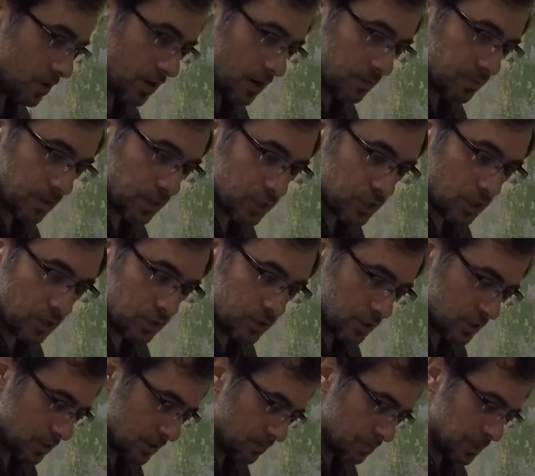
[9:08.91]
I hope that
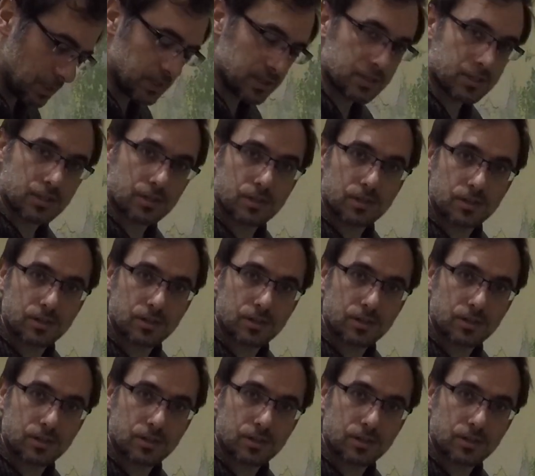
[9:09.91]
showed you some bits